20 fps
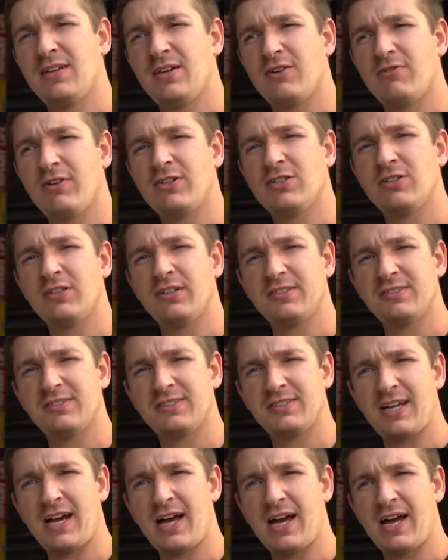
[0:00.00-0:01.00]
they originally
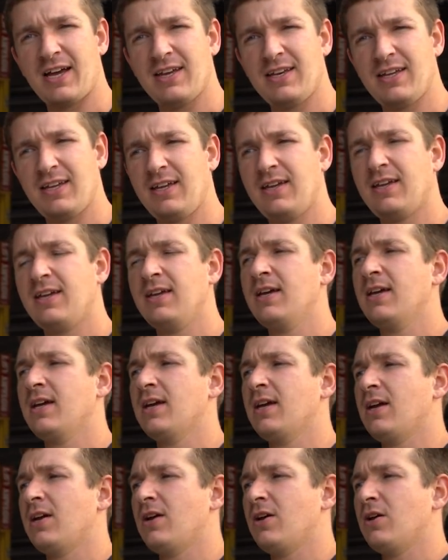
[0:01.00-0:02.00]
started it,
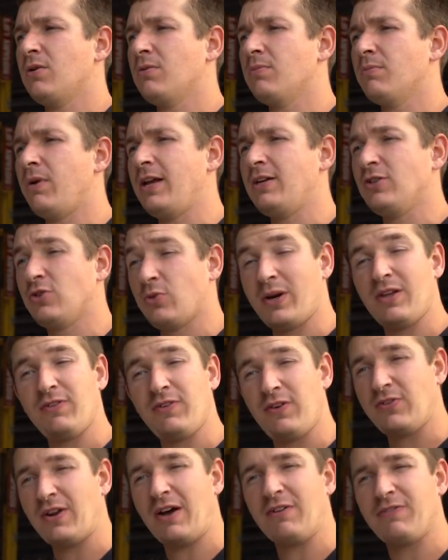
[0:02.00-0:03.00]
but in
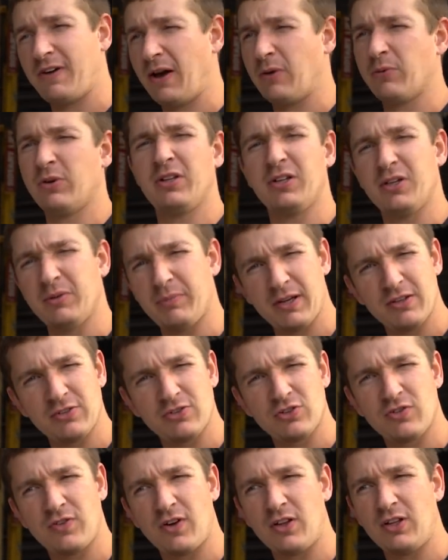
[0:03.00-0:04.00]
2015 I found a little bit of
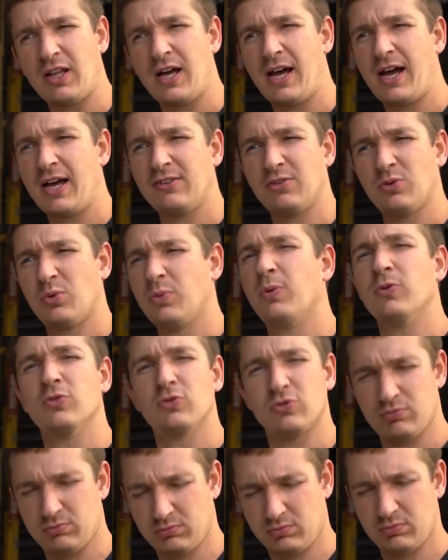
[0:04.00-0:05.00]
stuff online, so we'll put
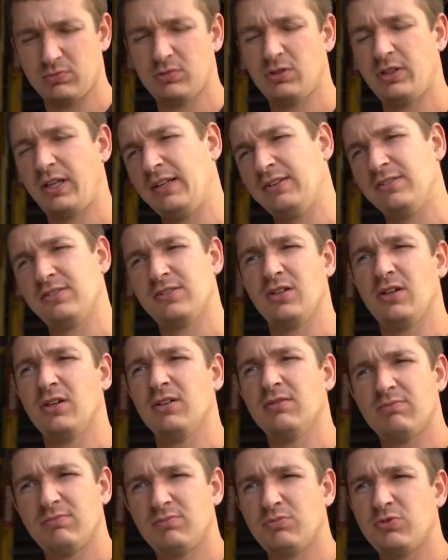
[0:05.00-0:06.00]
some links to
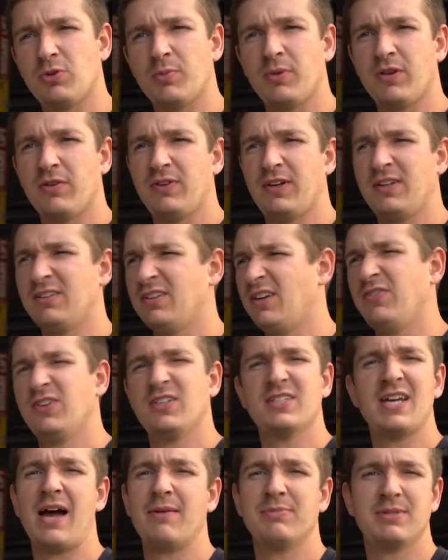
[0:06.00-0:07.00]
some of the things, and if you
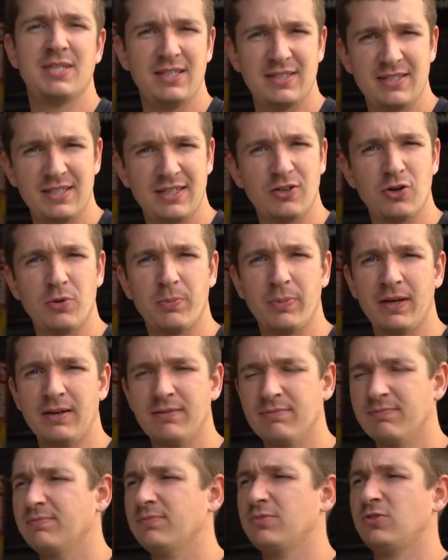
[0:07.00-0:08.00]
type TT Cup in,
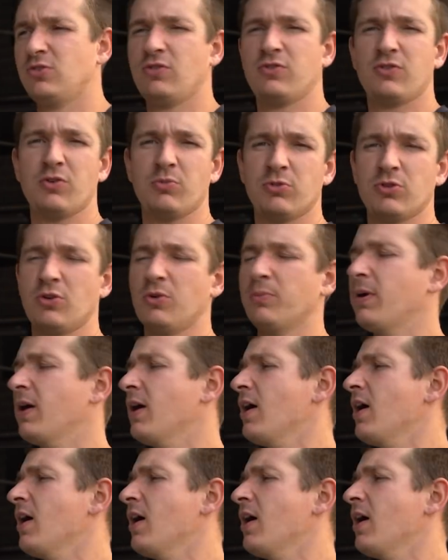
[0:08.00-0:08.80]
stuff comes up.